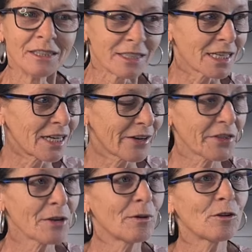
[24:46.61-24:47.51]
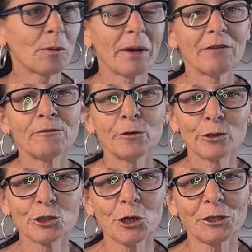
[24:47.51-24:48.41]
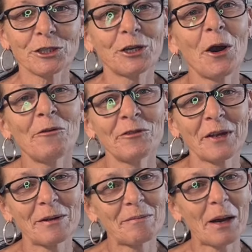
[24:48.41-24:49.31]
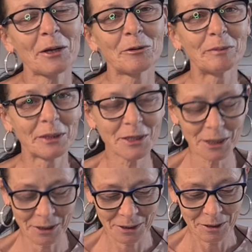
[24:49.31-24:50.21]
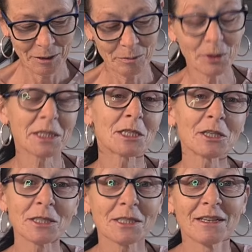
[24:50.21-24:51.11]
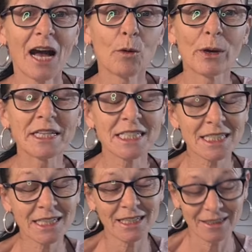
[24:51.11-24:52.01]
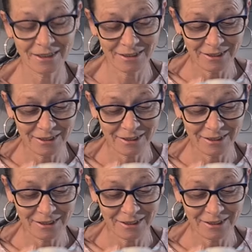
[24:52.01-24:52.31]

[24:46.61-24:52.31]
So I think we've got about 4 jars of coffee in my cupboard, but it's because I waste it.